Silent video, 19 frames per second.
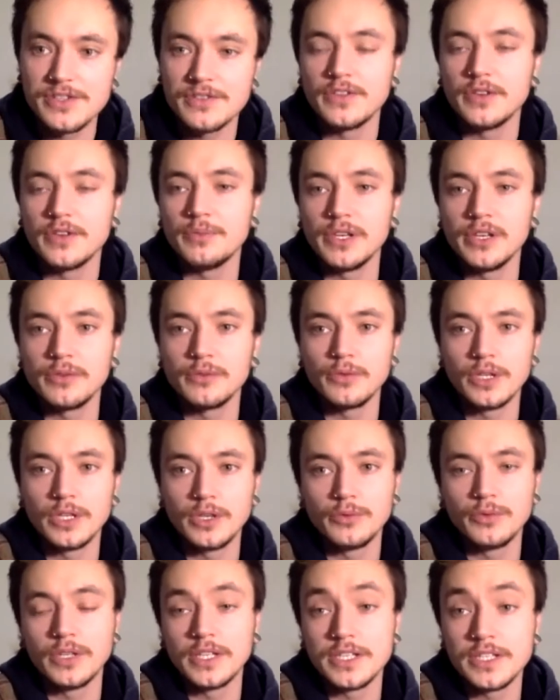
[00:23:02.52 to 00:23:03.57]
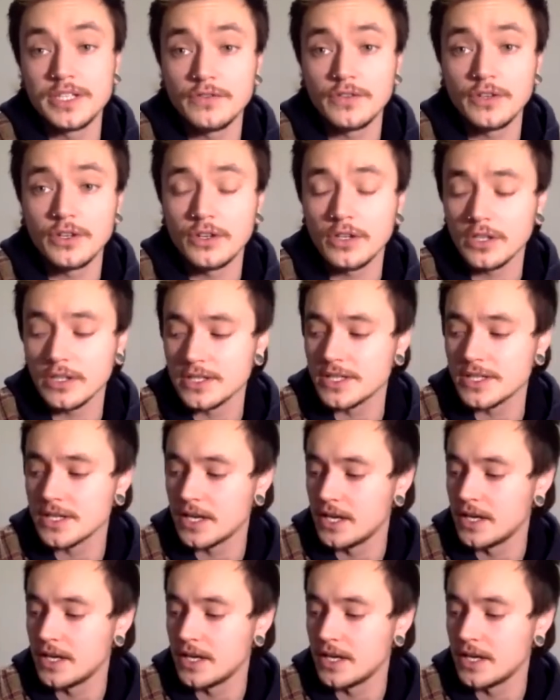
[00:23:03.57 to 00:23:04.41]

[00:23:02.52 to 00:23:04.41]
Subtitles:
of it being really, really difficult.